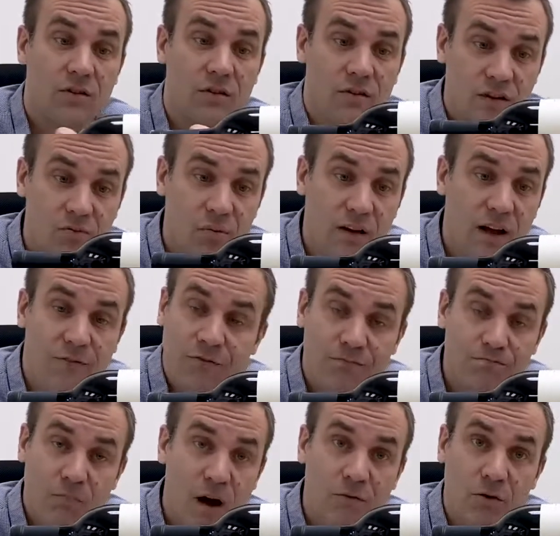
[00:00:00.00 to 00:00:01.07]
this one
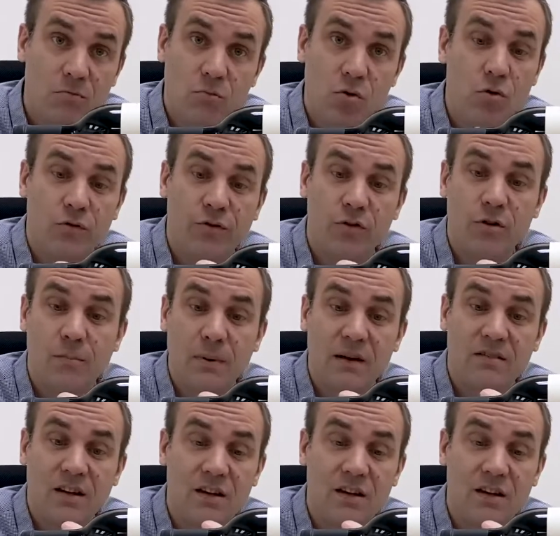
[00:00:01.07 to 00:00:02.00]
haven't moved for the past